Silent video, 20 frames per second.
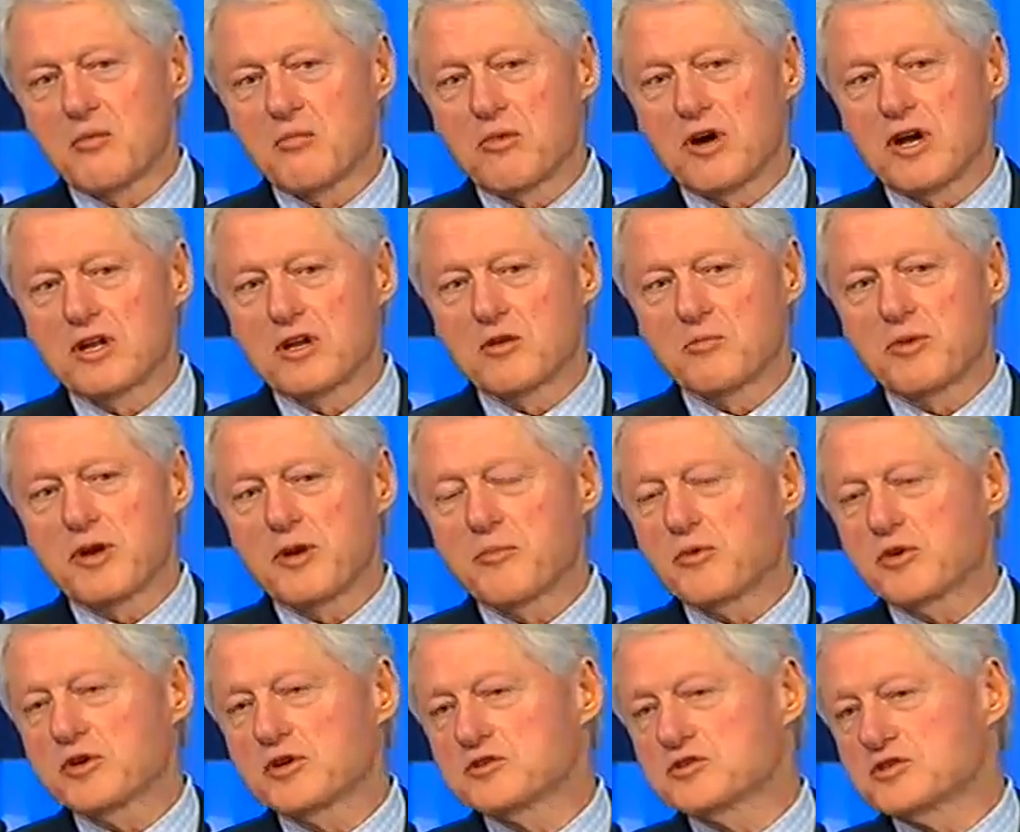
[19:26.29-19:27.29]
but the
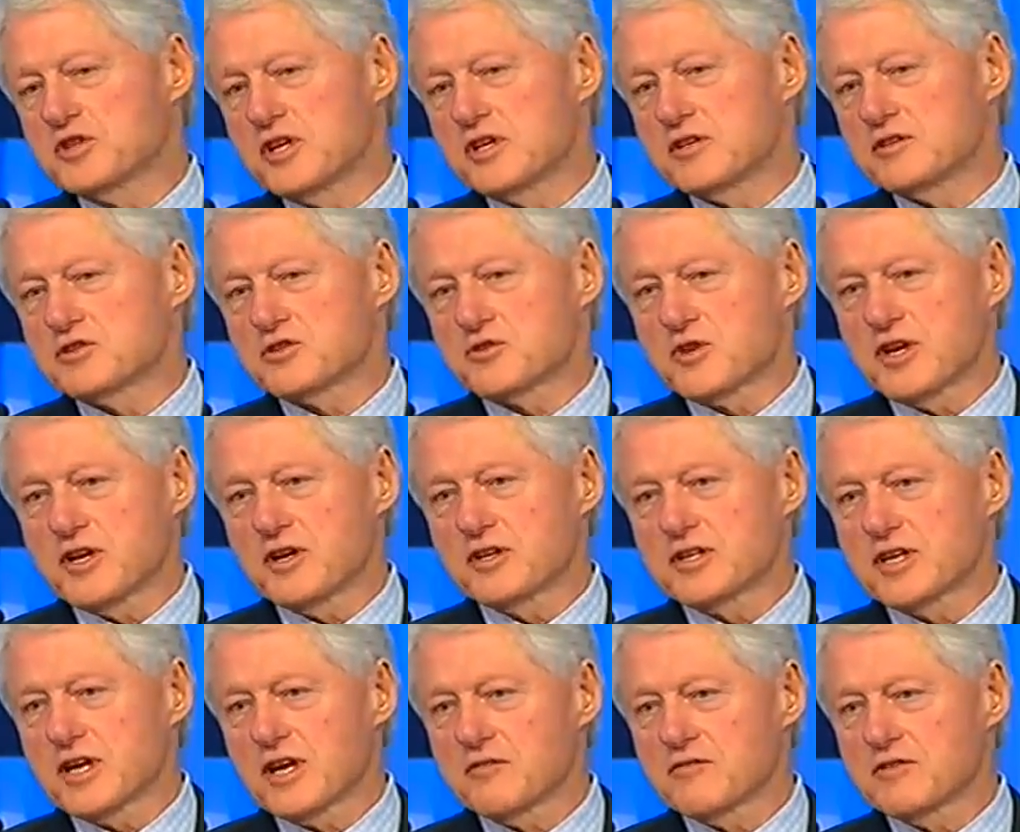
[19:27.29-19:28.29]
people you see in the street
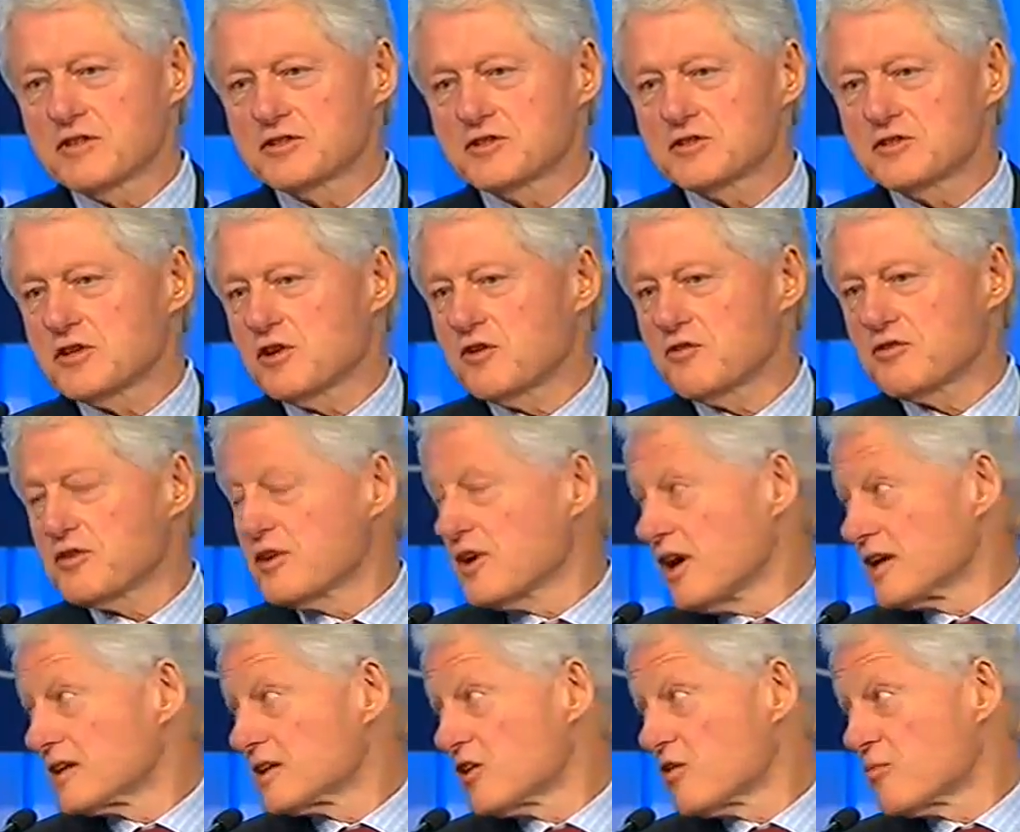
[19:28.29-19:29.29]
on television don't
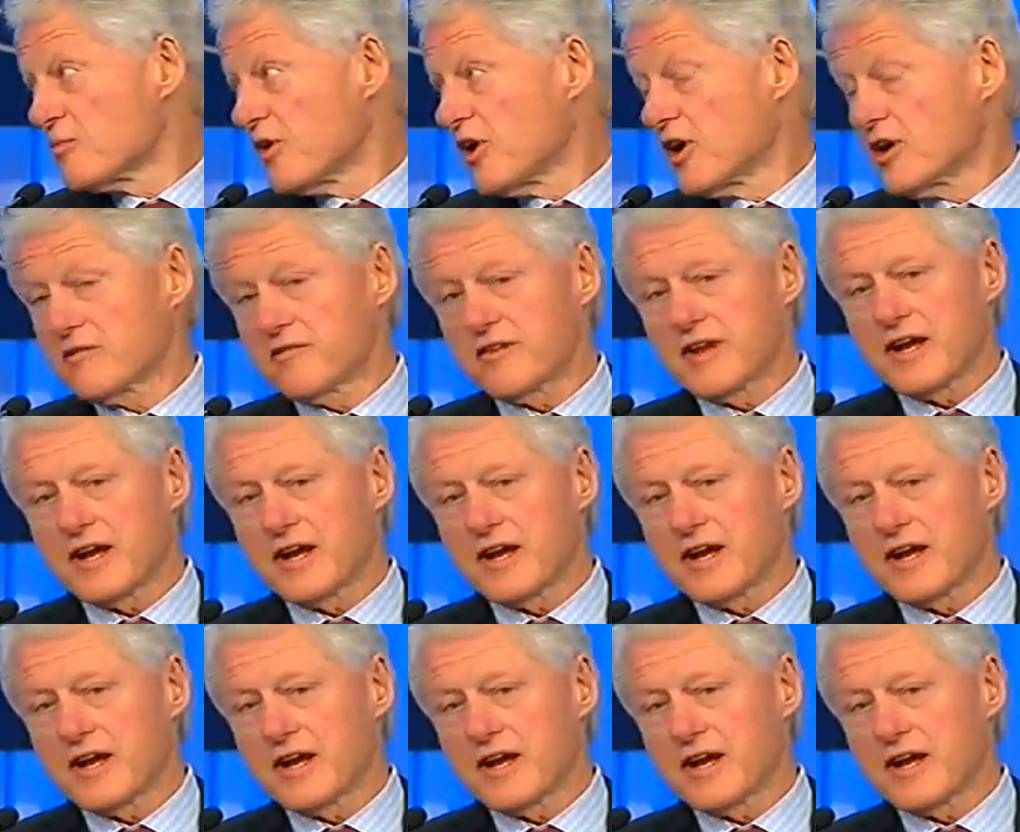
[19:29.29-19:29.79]
feel like they're a part